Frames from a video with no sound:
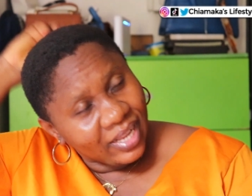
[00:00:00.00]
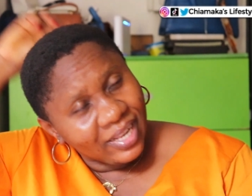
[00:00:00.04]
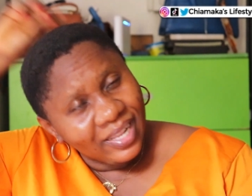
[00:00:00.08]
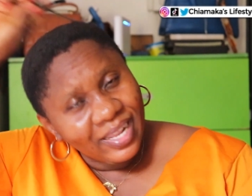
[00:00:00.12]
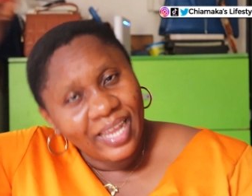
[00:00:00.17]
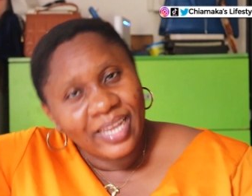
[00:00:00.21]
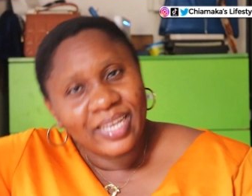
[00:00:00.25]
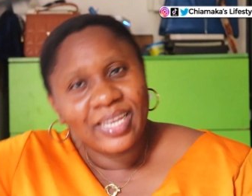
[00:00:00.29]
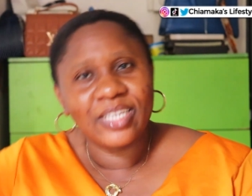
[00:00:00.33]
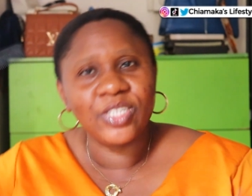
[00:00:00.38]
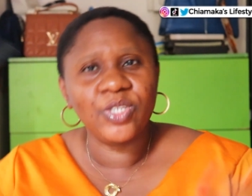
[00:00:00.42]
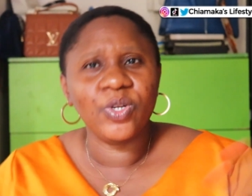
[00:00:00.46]

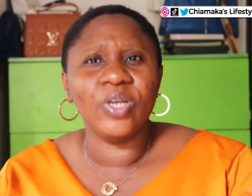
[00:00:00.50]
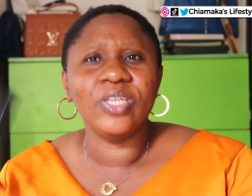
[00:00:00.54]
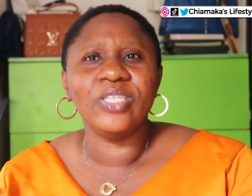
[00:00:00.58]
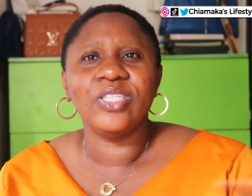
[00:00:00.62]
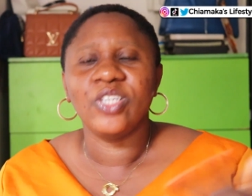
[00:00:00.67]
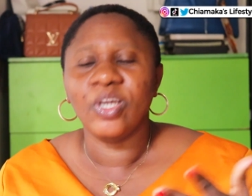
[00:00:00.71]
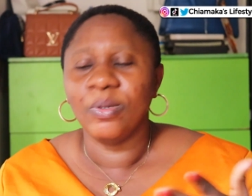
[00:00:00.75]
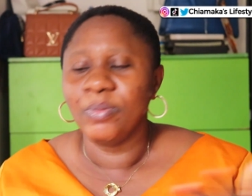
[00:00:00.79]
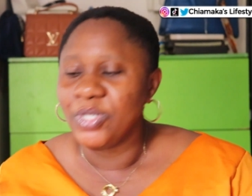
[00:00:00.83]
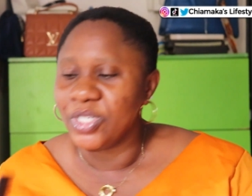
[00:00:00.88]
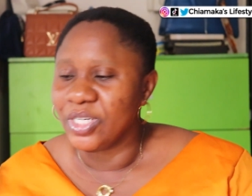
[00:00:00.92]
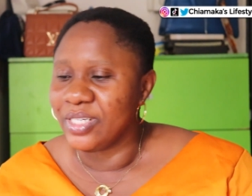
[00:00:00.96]
Like, just
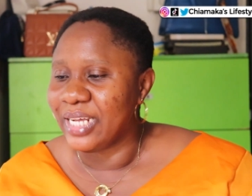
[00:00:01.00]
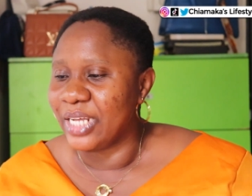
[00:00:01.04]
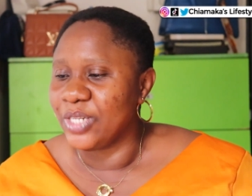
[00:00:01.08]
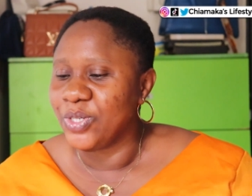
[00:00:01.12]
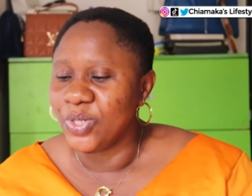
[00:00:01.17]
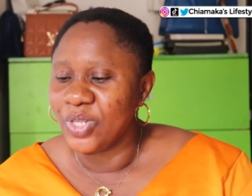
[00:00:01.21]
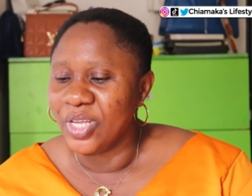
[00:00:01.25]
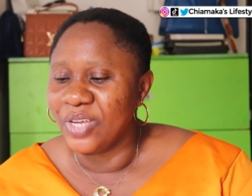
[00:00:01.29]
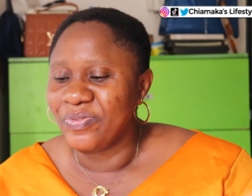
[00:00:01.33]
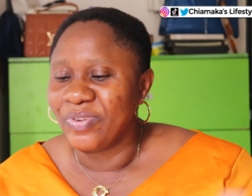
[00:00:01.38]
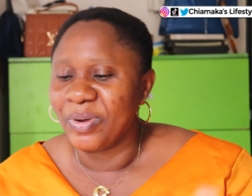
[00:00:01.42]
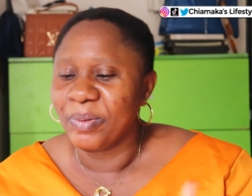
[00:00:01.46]
tell me, Jen, I
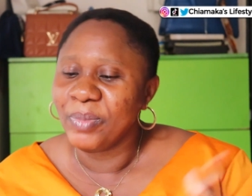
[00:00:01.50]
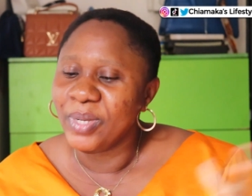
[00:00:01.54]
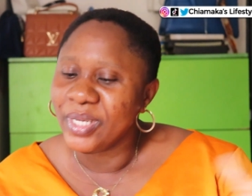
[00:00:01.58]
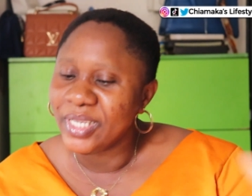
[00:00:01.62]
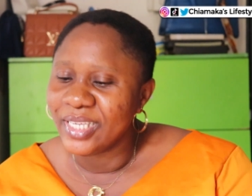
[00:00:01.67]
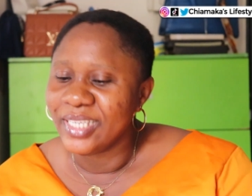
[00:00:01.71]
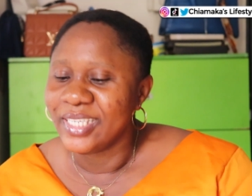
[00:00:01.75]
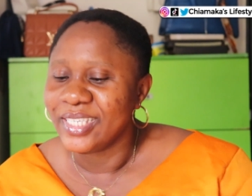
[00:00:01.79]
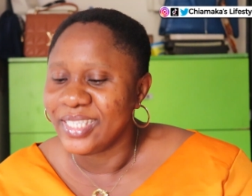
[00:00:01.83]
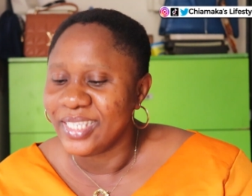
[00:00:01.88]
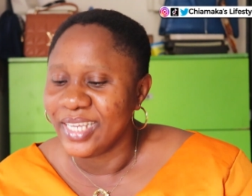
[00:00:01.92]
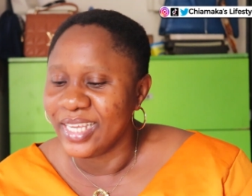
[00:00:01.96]
don't know if I'm
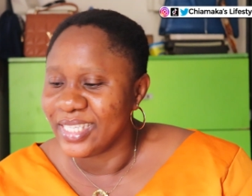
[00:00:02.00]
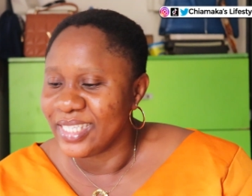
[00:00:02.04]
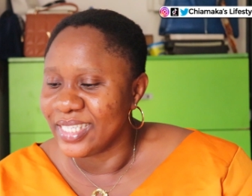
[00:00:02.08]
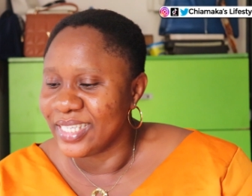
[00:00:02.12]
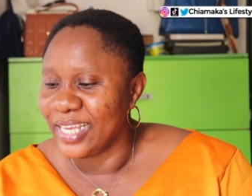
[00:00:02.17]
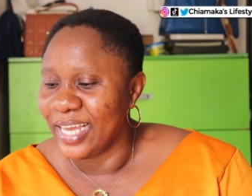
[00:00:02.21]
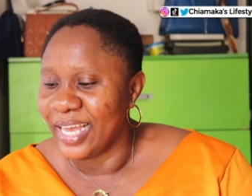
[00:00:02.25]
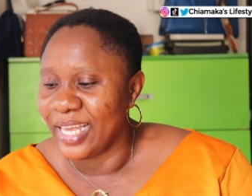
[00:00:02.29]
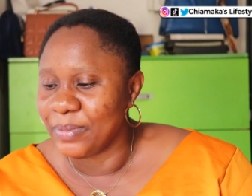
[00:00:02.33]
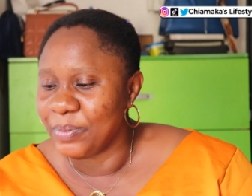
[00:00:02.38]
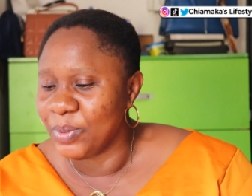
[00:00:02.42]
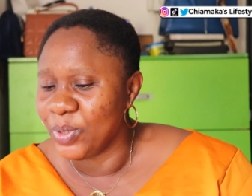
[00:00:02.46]
making sense,
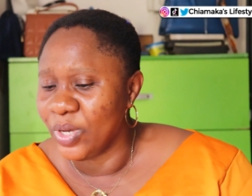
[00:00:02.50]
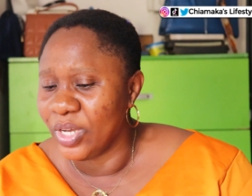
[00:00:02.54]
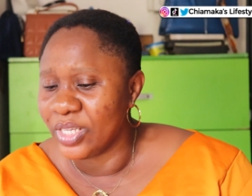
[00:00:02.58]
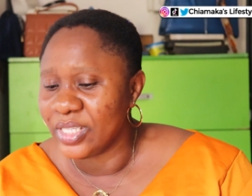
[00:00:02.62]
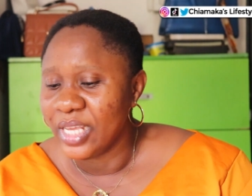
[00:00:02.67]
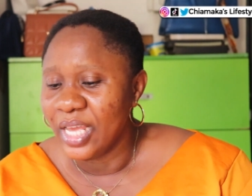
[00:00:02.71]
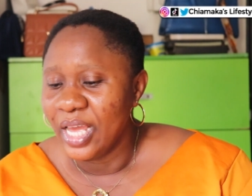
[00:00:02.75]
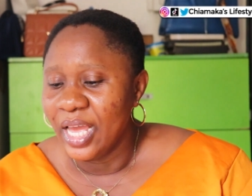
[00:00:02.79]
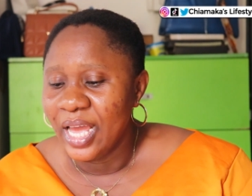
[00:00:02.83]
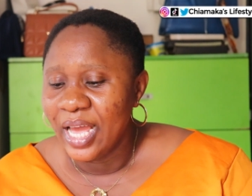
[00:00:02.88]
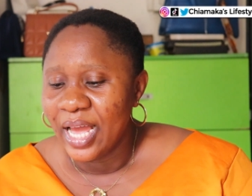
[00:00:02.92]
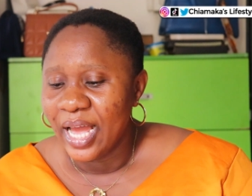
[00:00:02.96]
guys, because
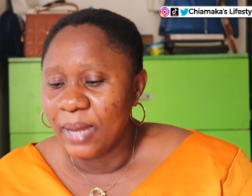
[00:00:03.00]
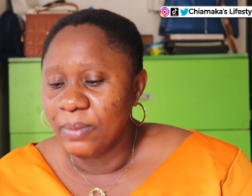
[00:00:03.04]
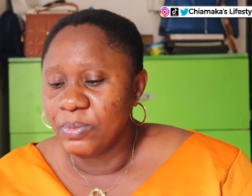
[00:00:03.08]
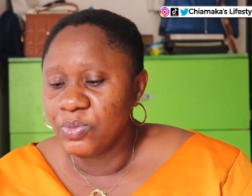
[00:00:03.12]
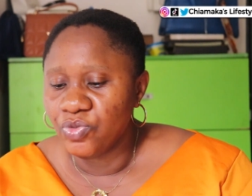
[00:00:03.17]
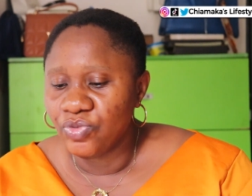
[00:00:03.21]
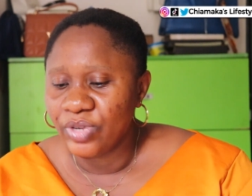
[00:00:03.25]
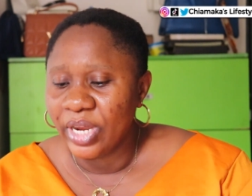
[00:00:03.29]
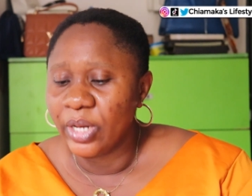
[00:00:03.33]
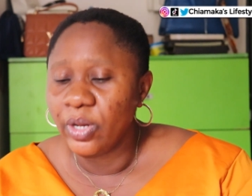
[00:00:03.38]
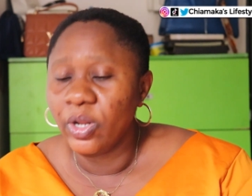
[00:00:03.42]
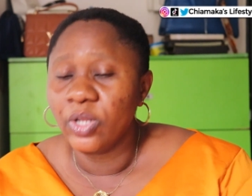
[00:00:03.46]
I'm
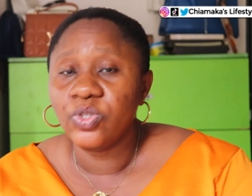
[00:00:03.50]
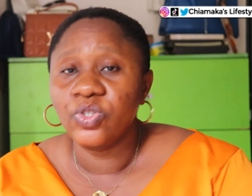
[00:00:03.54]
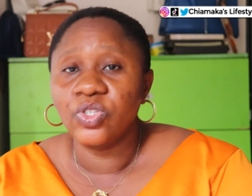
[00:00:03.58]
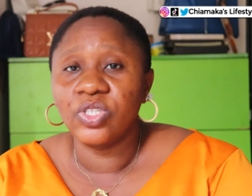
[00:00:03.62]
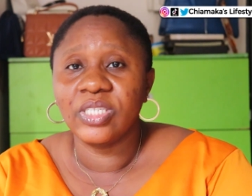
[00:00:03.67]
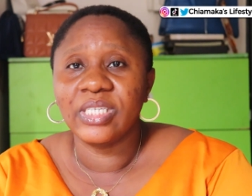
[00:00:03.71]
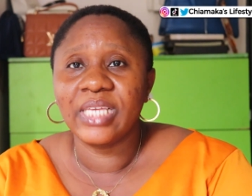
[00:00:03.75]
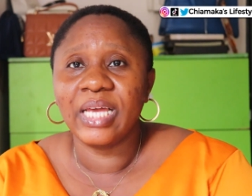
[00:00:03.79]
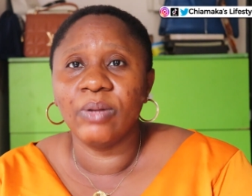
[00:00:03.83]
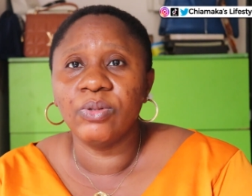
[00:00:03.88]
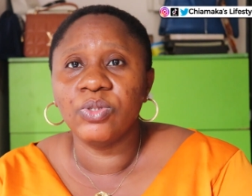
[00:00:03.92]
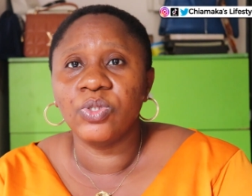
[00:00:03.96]
trying not to
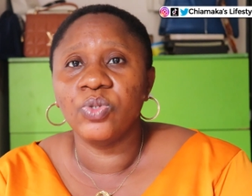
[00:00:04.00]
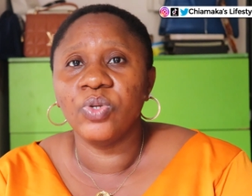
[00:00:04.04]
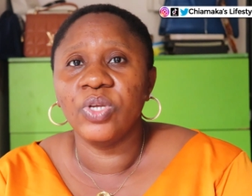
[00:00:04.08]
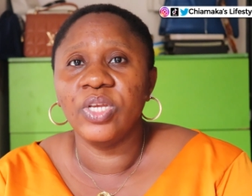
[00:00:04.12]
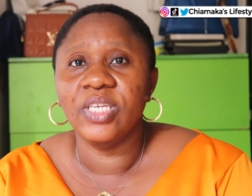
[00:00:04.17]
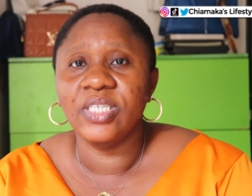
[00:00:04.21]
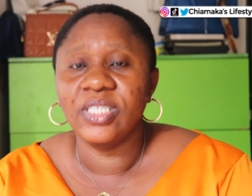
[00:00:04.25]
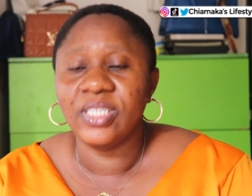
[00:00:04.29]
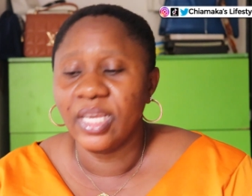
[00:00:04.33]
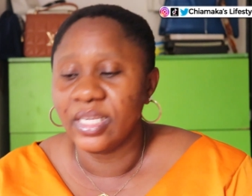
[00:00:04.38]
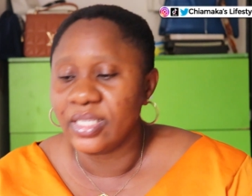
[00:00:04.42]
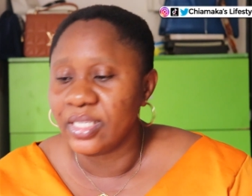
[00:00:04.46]
sound so
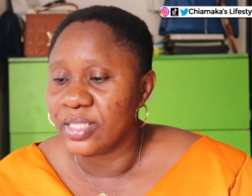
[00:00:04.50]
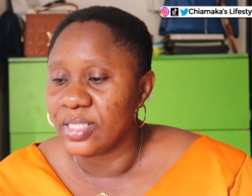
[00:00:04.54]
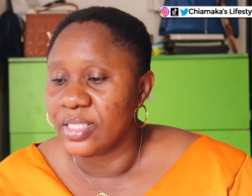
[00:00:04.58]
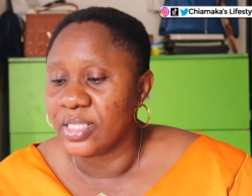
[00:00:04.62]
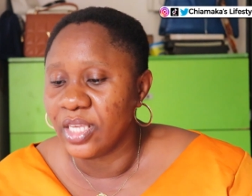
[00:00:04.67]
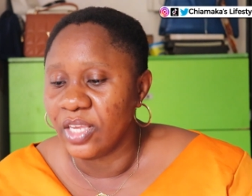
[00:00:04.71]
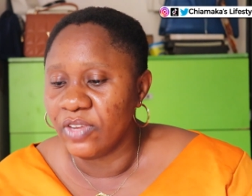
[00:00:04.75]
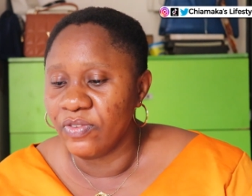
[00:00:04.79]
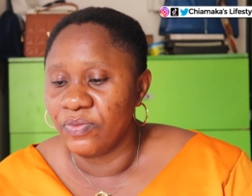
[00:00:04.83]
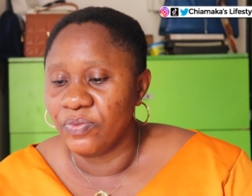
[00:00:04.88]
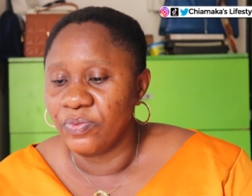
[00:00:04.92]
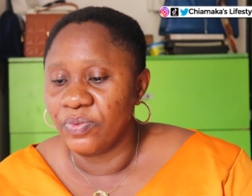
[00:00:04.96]

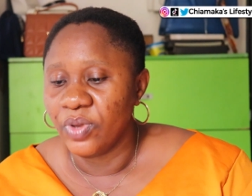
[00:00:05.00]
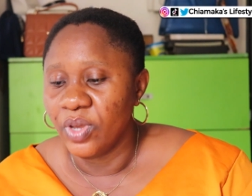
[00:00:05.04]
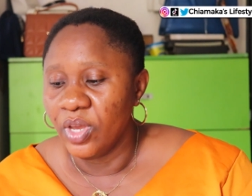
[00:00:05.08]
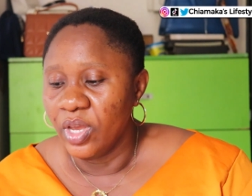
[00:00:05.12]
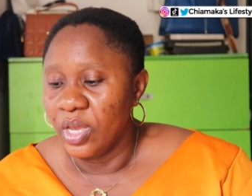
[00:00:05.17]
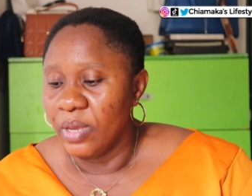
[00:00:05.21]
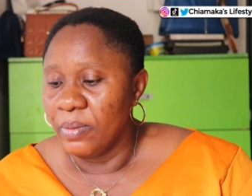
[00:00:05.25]
insensitive